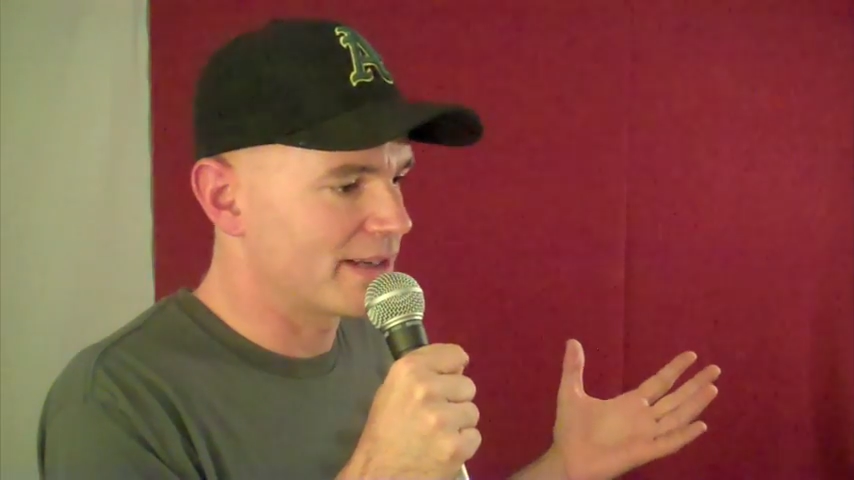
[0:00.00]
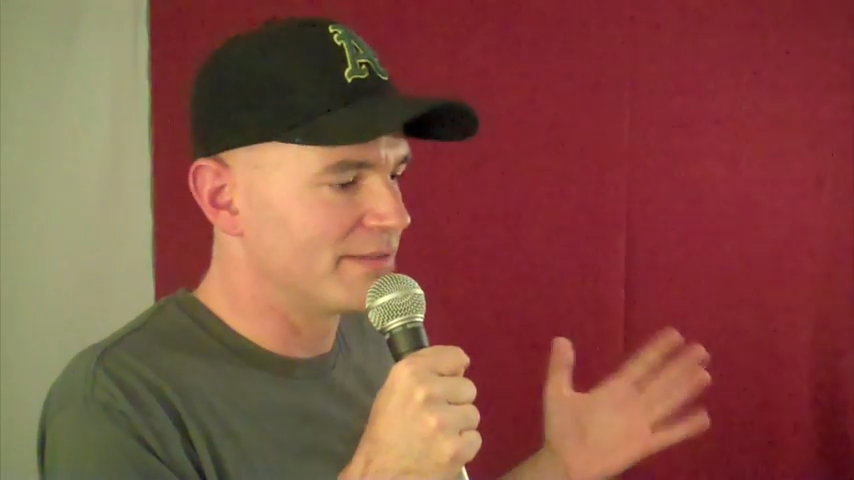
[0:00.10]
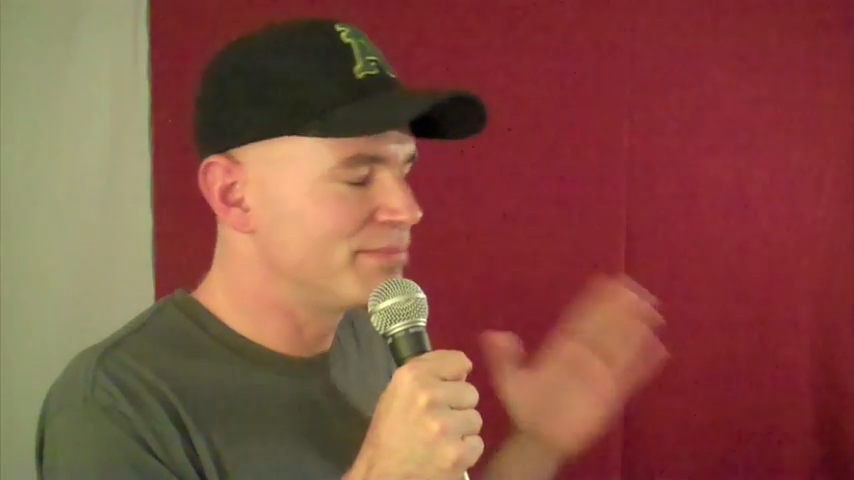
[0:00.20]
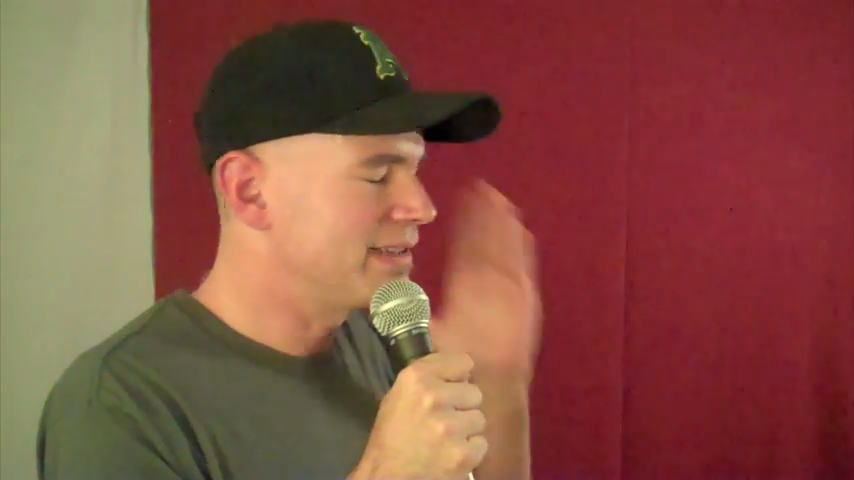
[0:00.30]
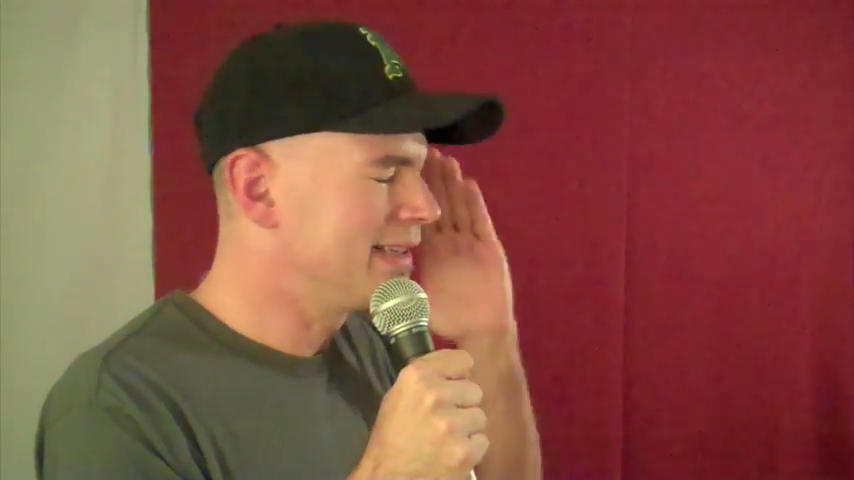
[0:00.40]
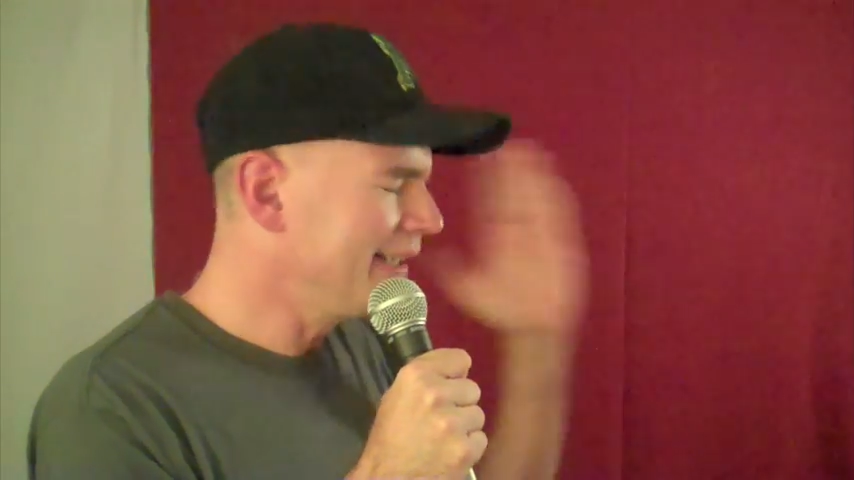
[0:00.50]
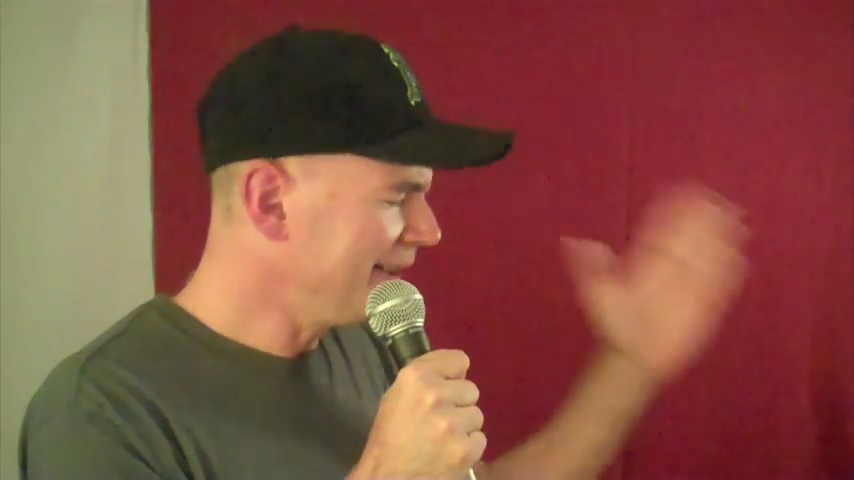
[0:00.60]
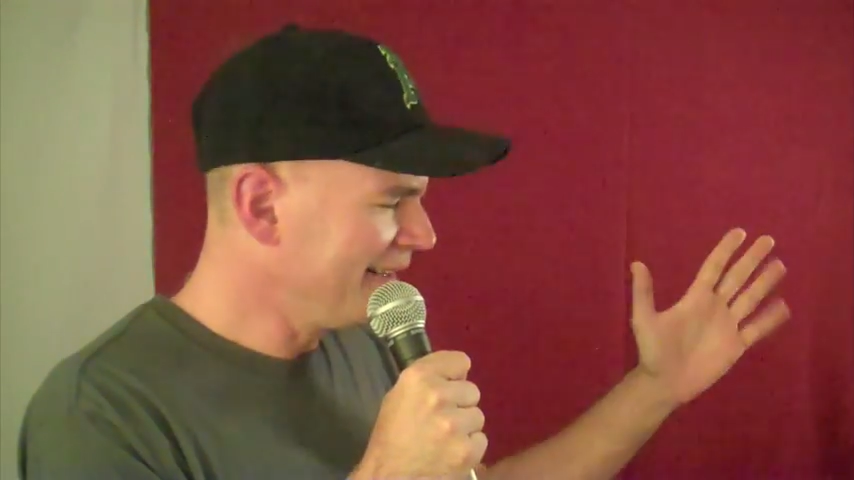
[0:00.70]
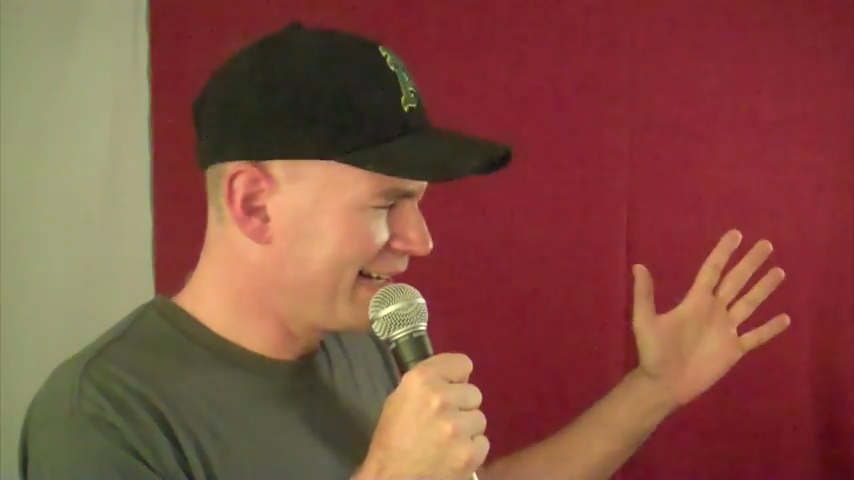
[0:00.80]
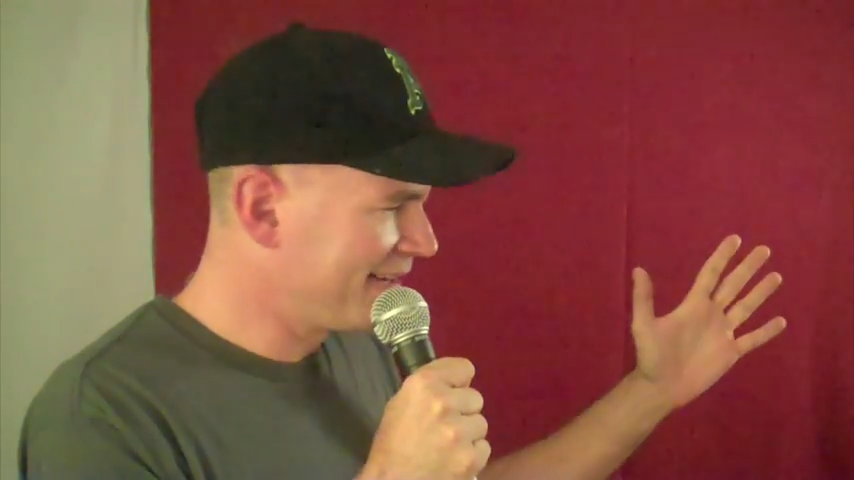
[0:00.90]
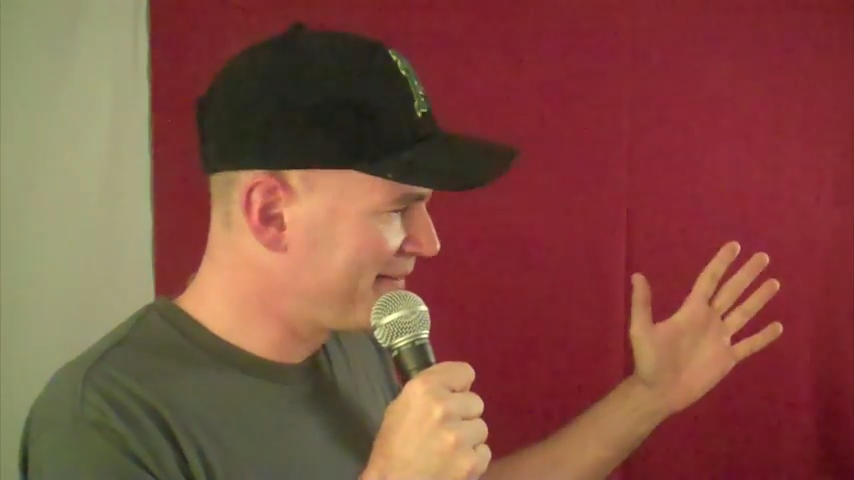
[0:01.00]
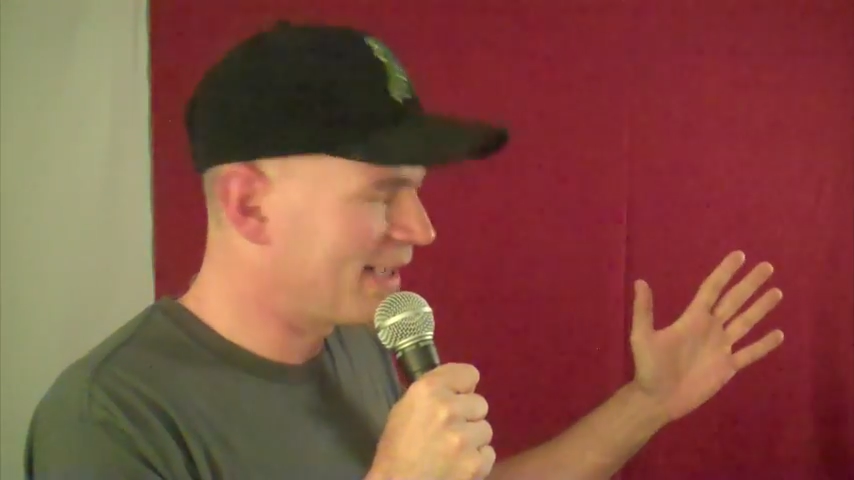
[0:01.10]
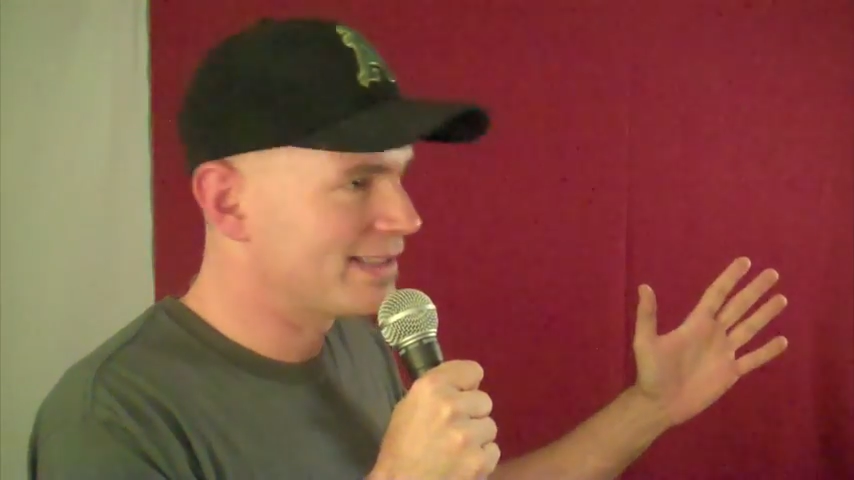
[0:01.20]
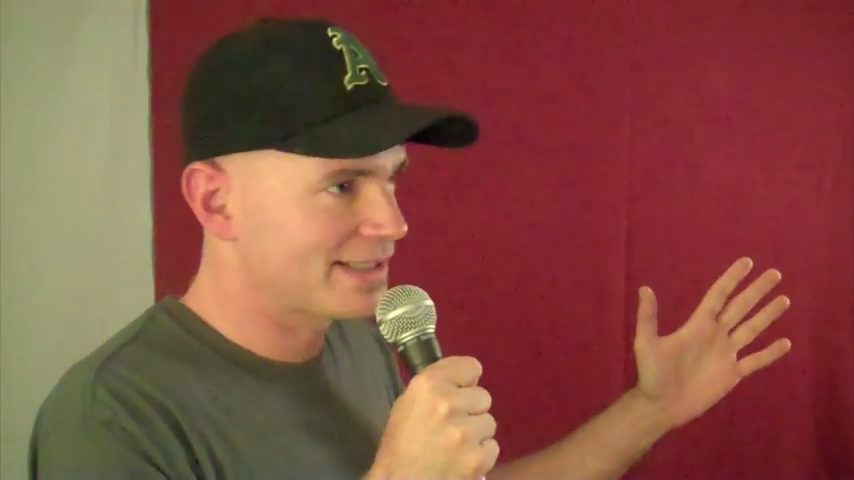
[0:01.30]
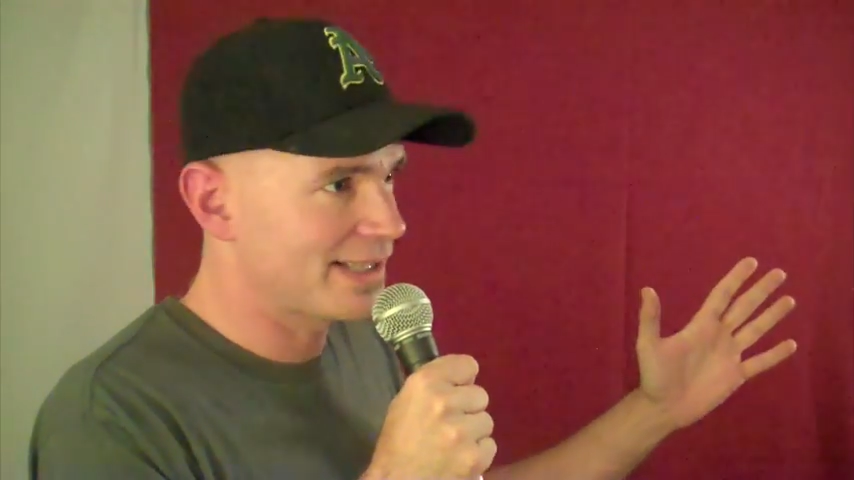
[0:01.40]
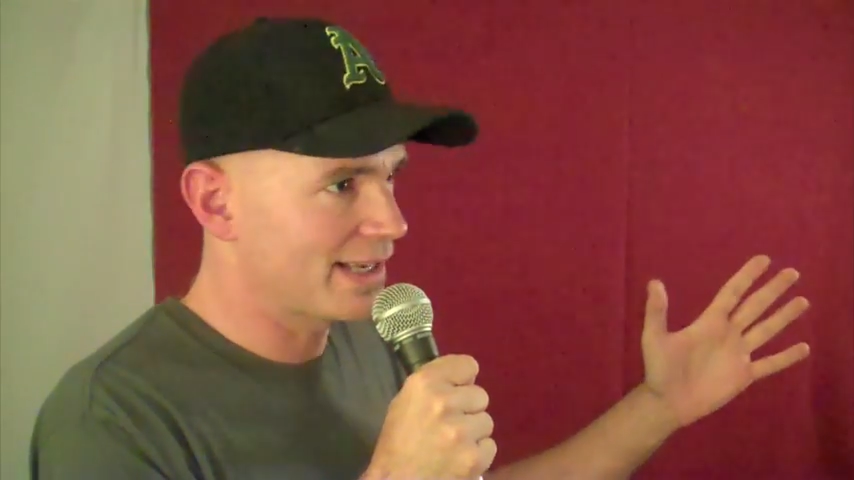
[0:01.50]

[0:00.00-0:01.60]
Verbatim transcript: completely convinced